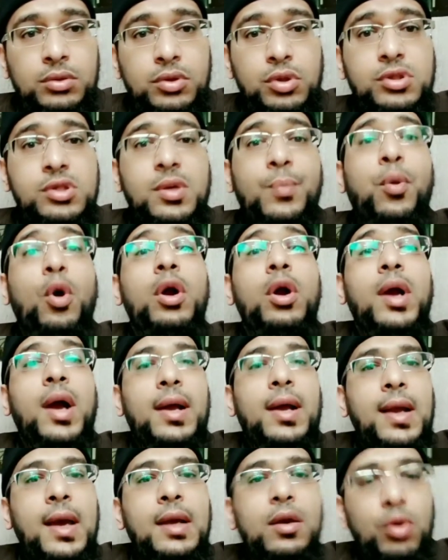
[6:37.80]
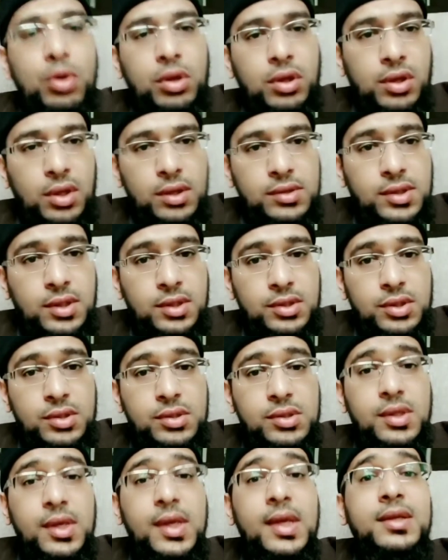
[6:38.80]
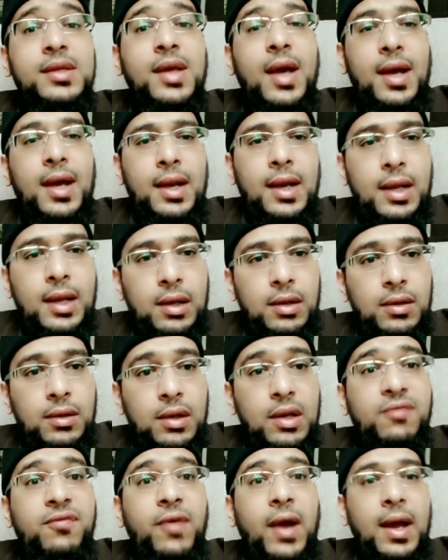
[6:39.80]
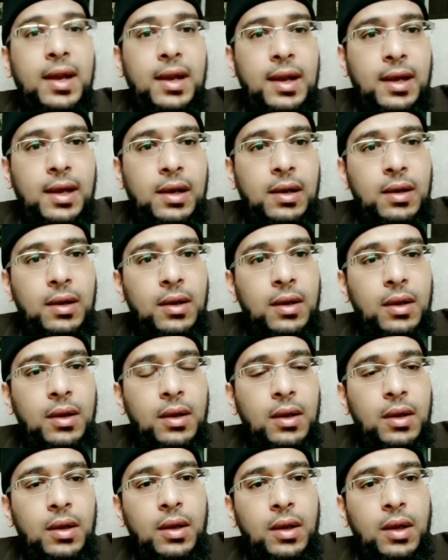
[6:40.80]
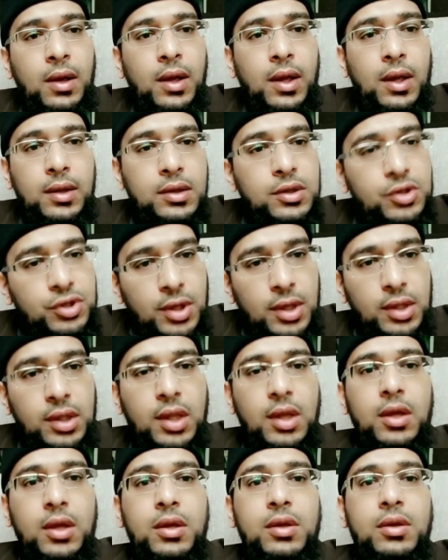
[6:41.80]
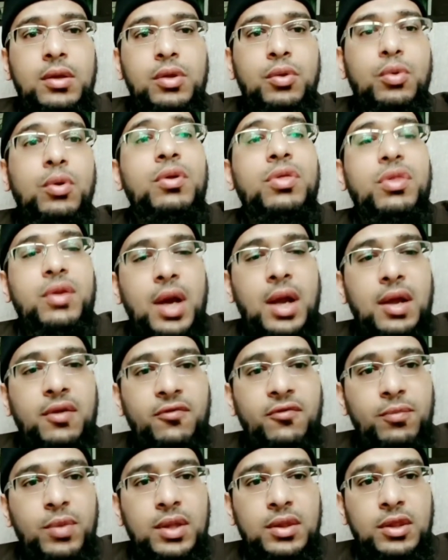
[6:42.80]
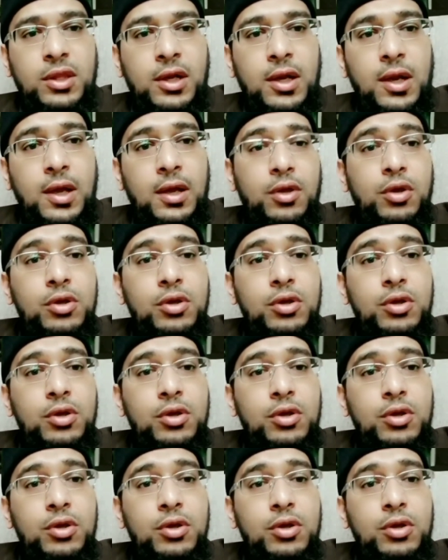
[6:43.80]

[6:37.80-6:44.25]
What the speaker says: So support halal organizations, eat halal, live halal, and inshallah you will thrive, bi-idhnillah.